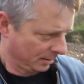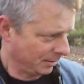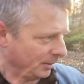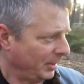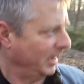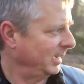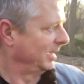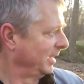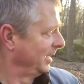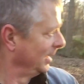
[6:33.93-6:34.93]
Yep.
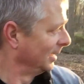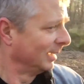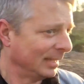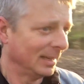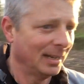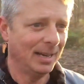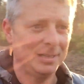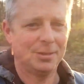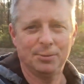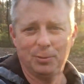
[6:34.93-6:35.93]

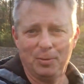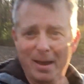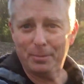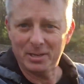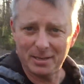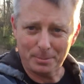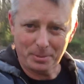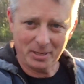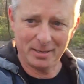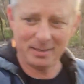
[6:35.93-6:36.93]
That's going to wrap it up
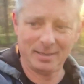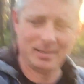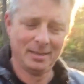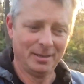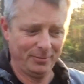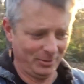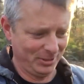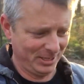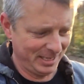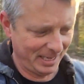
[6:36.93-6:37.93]
for
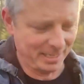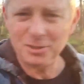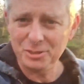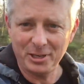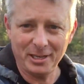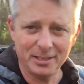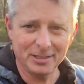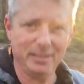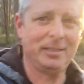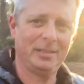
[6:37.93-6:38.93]
today's shed
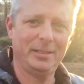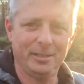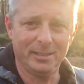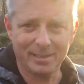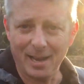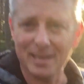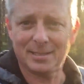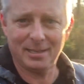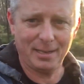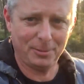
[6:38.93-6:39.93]
hunt here at
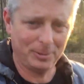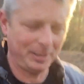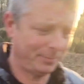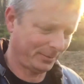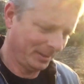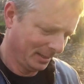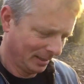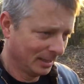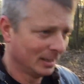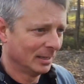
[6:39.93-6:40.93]
Casa de Weef.
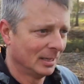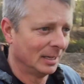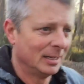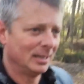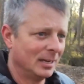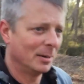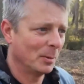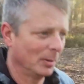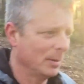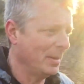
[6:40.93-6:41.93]

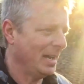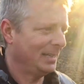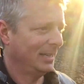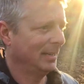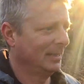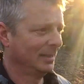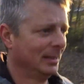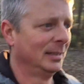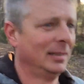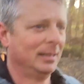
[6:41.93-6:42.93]
Only about
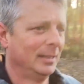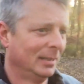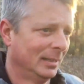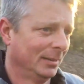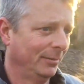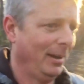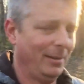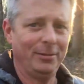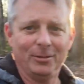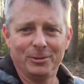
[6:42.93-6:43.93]

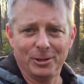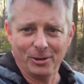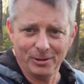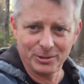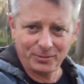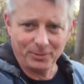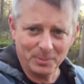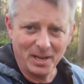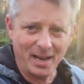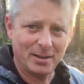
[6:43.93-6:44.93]
500 yards from
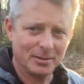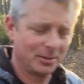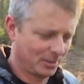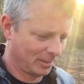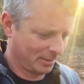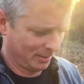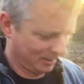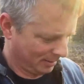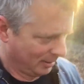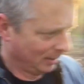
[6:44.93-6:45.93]
the house,
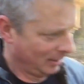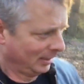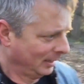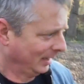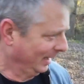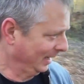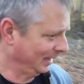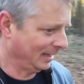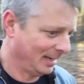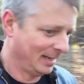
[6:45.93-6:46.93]
and